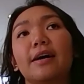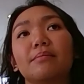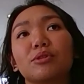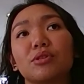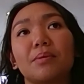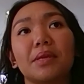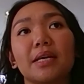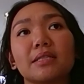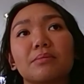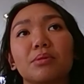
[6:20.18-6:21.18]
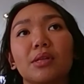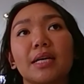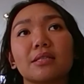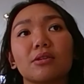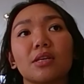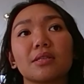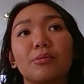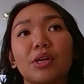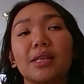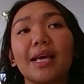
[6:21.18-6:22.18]
So something as simple as looking
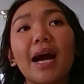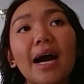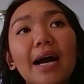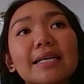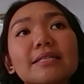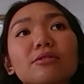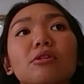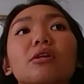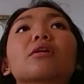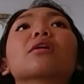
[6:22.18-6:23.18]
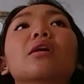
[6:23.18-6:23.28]
someone in the eyes, or